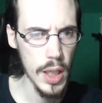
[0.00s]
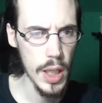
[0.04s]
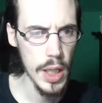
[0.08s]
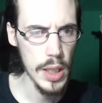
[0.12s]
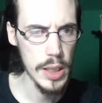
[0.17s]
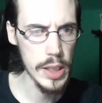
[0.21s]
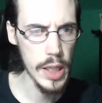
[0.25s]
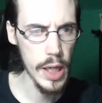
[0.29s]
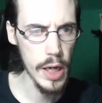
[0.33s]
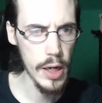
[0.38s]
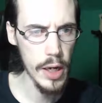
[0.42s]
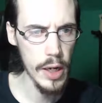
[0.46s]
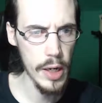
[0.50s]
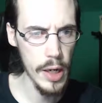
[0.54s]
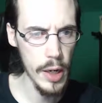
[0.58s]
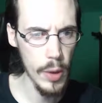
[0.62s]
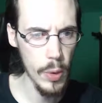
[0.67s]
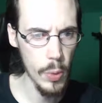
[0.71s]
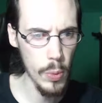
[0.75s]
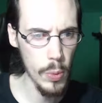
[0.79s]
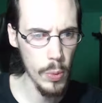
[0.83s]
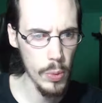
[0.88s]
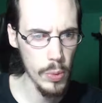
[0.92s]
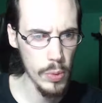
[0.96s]
Is that an
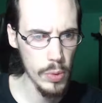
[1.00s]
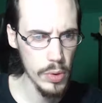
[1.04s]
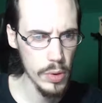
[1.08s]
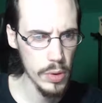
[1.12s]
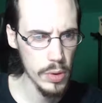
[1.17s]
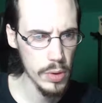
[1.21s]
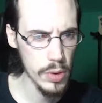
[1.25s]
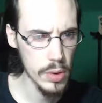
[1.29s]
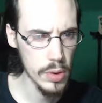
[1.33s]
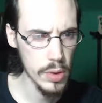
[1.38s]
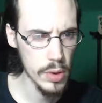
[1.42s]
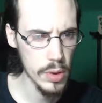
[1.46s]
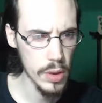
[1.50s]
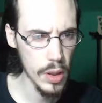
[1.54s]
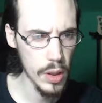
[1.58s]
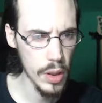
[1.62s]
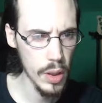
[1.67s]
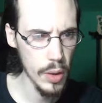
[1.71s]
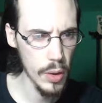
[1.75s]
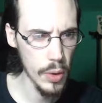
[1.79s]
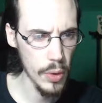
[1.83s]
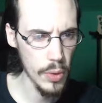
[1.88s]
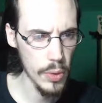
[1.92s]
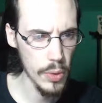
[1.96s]
air wound?
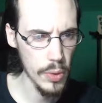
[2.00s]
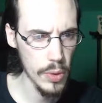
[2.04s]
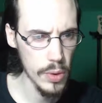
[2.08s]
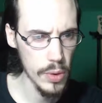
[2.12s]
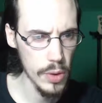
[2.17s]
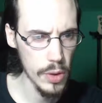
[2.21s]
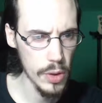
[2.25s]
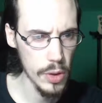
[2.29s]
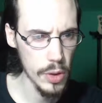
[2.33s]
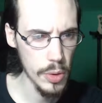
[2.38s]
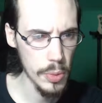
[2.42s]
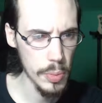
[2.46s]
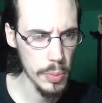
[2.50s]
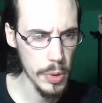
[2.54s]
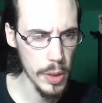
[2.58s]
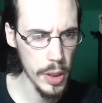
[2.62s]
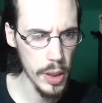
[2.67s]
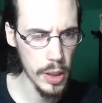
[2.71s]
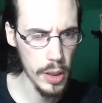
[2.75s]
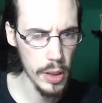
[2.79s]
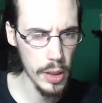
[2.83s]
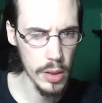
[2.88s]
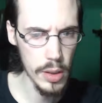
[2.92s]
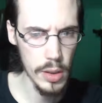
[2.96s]
Oh, you're
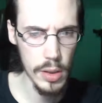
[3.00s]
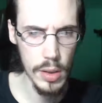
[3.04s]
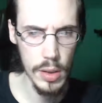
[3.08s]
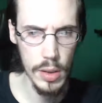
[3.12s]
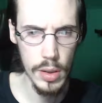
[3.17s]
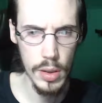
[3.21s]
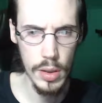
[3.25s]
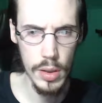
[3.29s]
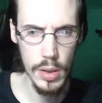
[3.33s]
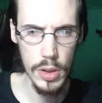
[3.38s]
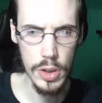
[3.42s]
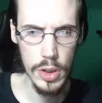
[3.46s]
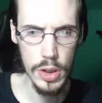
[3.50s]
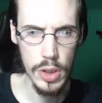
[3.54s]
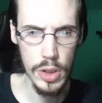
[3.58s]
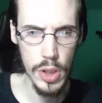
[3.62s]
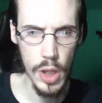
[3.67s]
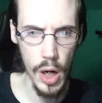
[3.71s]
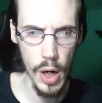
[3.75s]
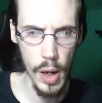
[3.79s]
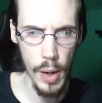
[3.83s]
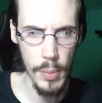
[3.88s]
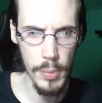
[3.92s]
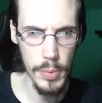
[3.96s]
bleeding.
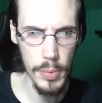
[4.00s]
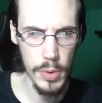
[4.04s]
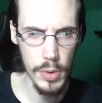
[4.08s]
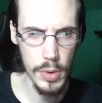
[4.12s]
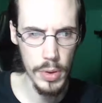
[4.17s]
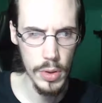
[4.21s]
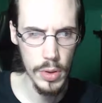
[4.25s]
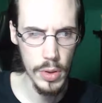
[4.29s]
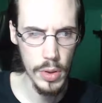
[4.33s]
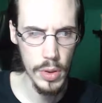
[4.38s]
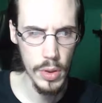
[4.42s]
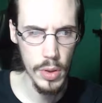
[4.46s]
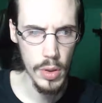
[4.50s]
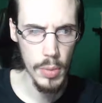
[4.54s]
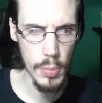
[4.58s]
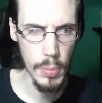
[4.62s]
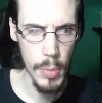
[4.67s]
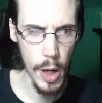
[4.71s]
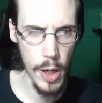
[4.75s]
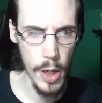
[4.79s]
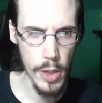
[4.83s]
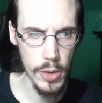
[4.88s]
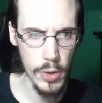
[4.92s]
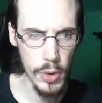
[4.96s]
Shut up.
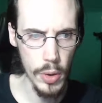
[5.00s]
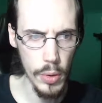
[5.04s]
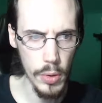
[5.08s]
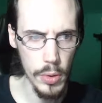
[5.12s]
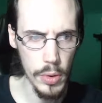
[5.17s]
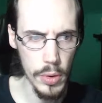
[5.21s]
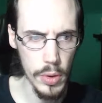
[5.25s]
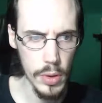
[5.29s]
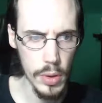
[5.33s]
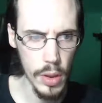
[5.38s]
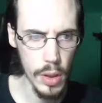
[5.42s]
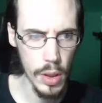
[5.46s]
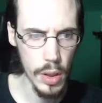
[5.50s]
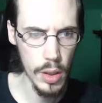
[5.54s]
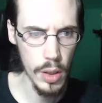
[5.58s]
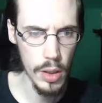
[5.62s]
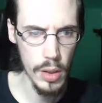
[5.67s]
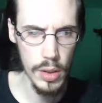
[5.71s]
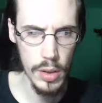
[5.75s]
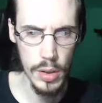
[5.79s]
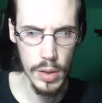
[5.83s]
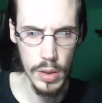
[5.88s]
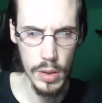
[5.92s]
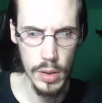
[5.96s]
Mind your own. Huh?
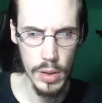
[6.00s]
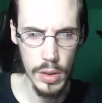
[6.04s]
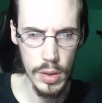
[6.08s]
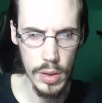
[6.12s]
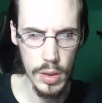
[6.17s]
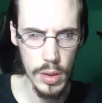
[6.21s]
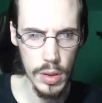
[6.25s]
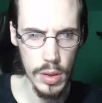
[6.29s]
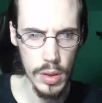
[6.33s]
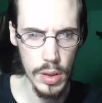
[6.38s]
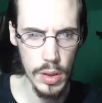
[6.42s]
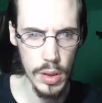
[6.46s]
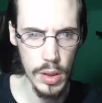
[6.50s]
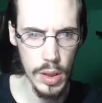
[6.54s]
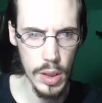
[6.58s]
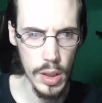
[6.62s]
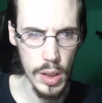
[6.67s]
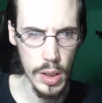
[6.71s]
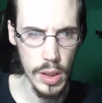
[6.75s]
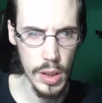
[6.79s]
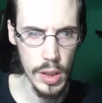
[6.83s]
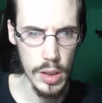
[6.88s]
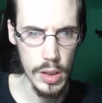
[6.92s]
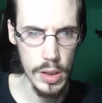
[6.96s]

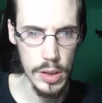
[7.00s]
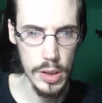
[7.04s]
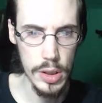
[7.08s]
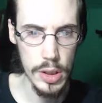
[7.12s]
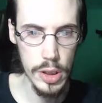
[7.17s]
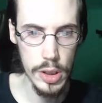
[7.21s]
It's